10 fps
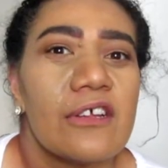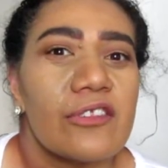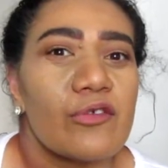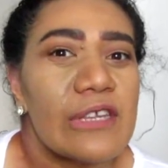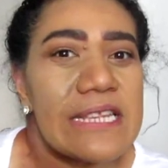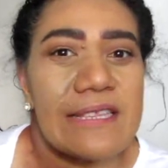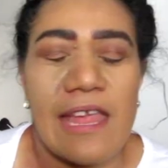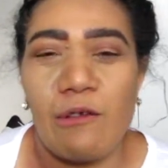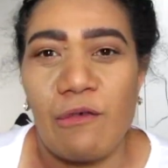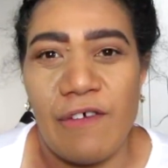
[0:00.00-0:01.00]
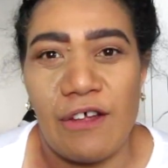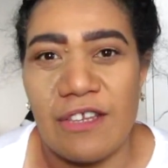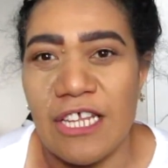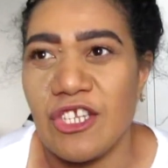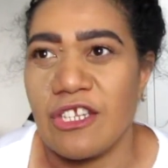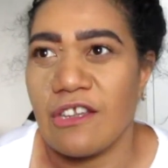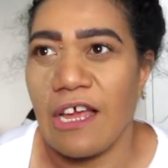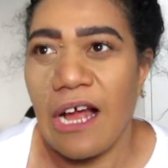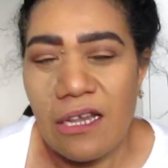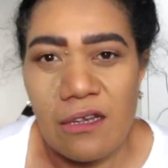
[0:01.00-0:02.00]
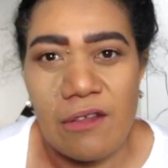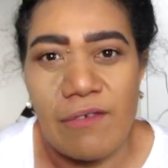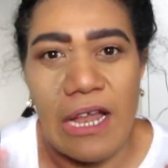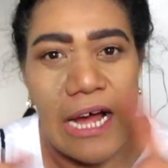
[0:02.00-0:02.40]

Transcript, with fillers: it's already stained with foundation like I don't even